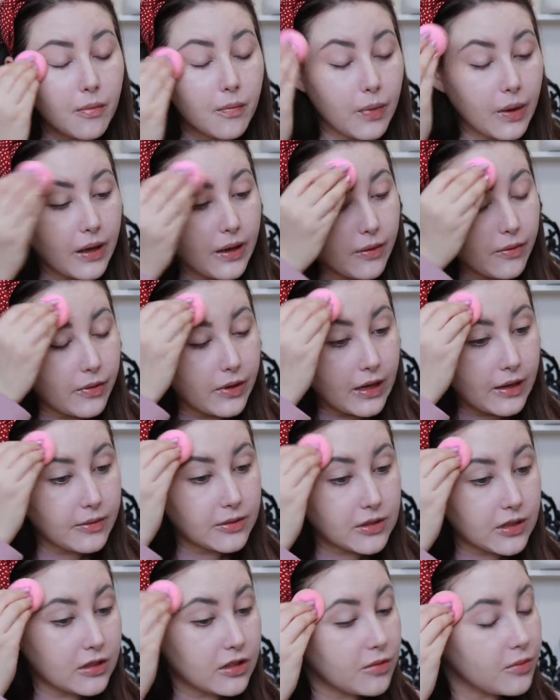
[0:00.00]
But when I
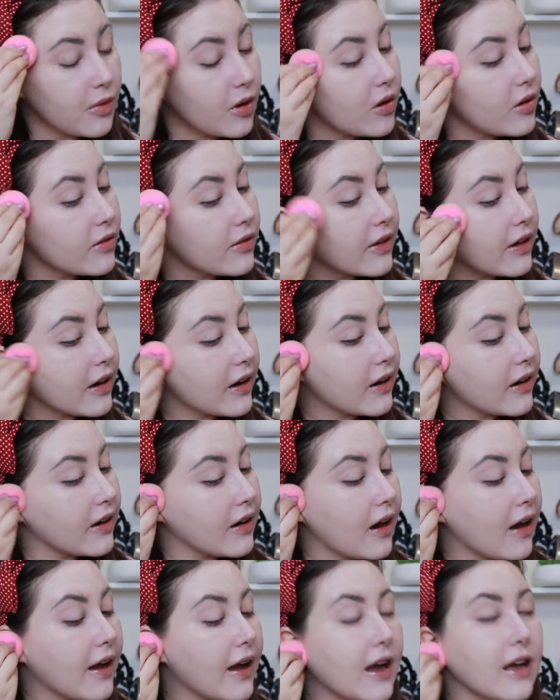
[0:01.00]
was at the mall
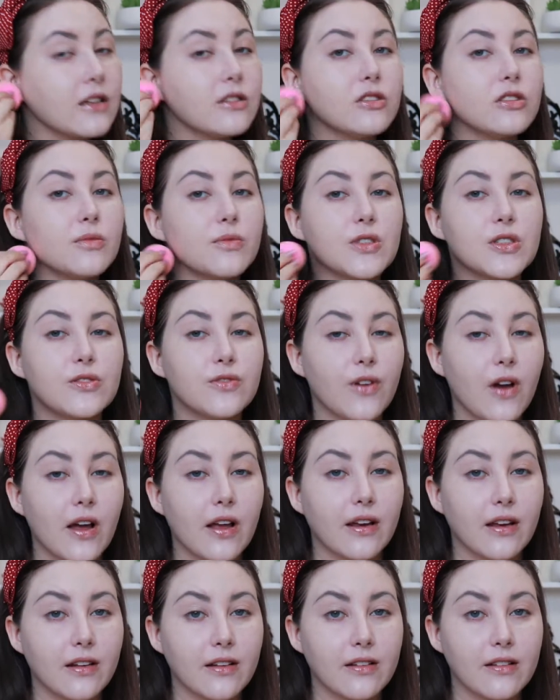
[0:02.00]
there, I had so much
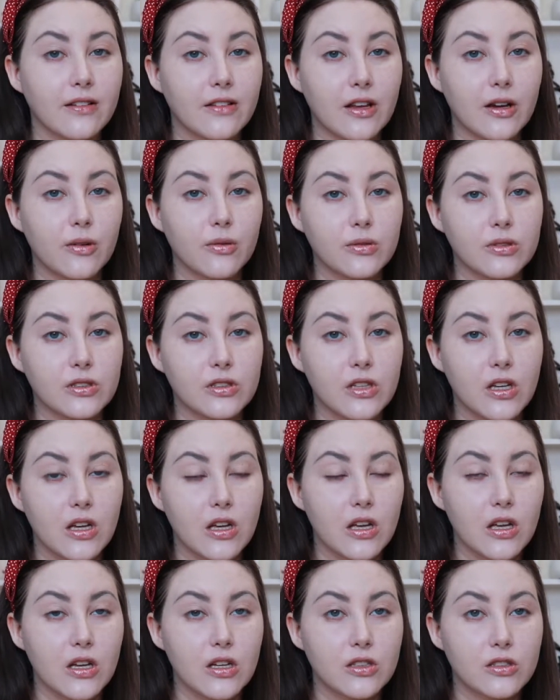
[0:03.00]
fun. There was
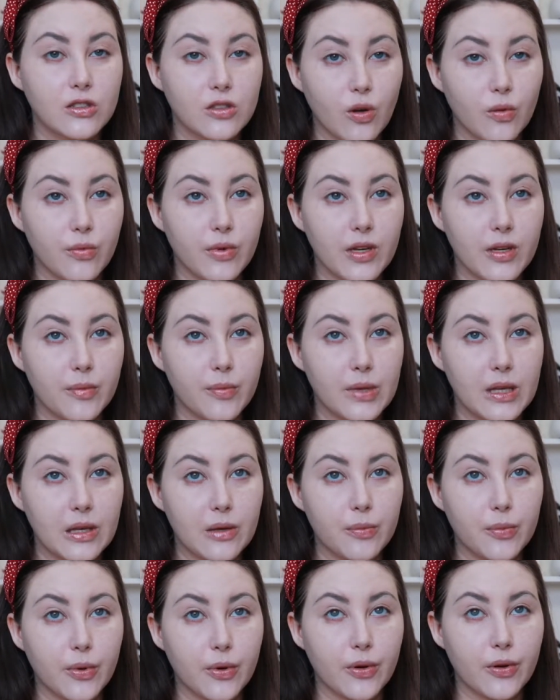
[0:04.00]
so many
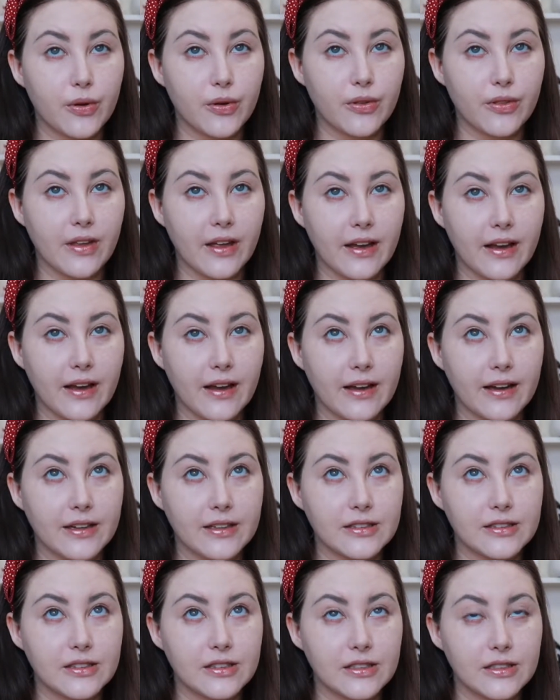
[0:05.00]
people
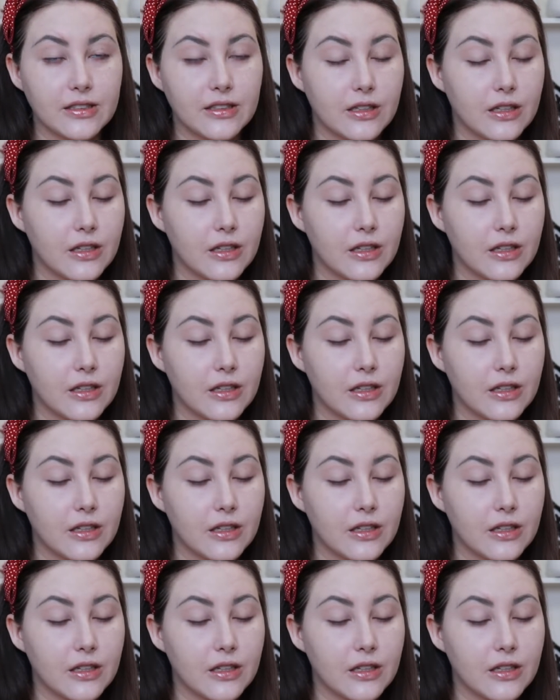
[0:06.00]
that